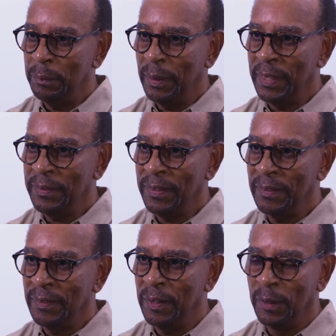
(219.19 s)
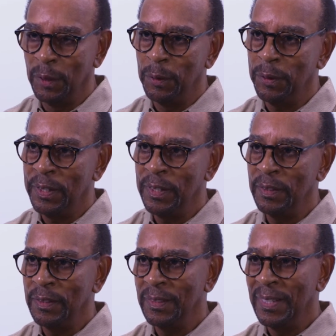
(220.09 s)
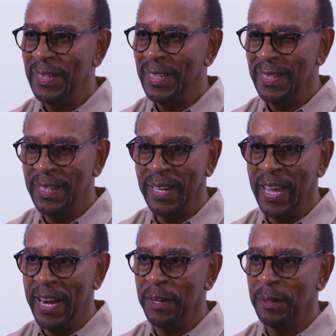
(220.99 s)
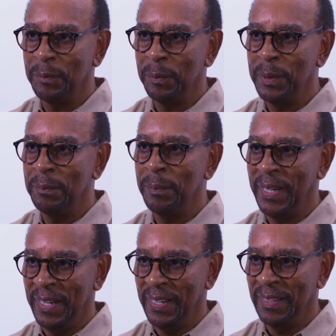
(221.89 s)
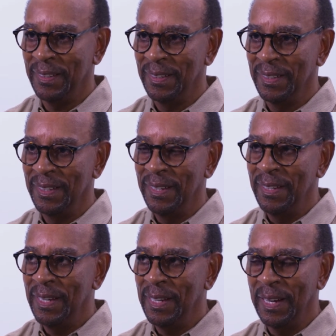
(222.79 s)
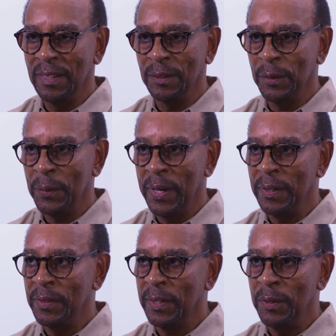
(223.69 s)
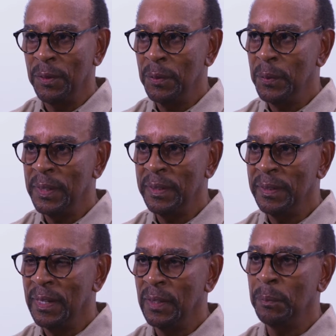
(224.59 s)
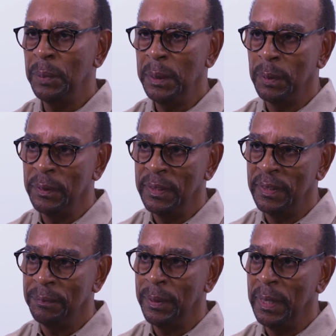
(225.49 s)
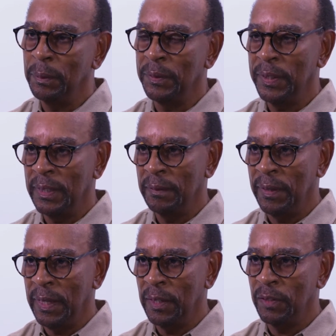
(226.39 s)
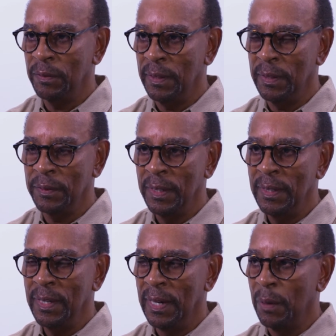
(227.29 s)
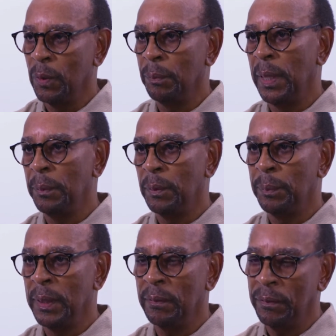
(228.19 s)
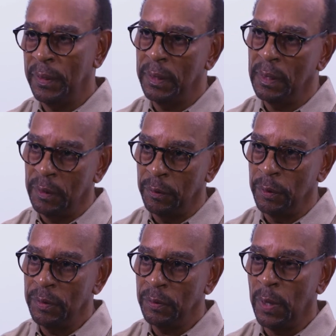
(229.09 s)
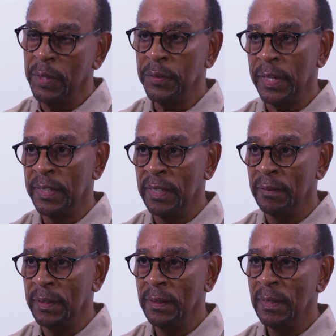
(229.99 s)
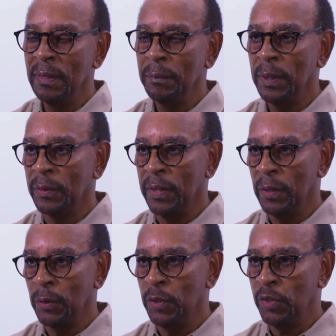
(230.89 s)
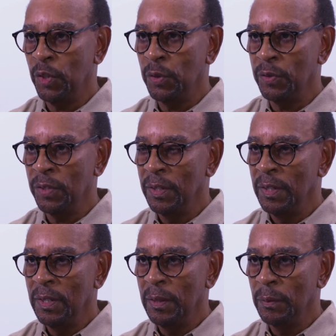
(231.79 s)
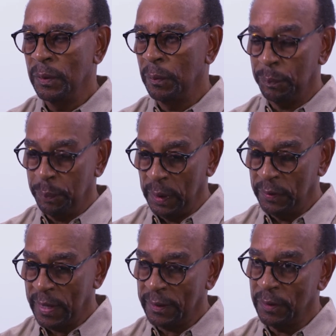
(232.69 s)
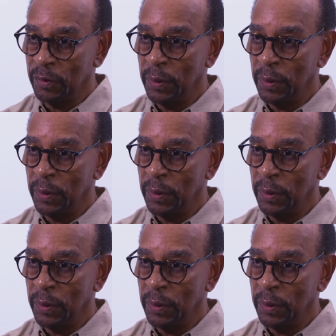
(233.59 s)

my blessings, the little things, and it added up to be big. And I looked around and said, you know what? Other people need to be able to take advantage of this, and I want to be able to benefit others. So I started giving because I know the church was a place I could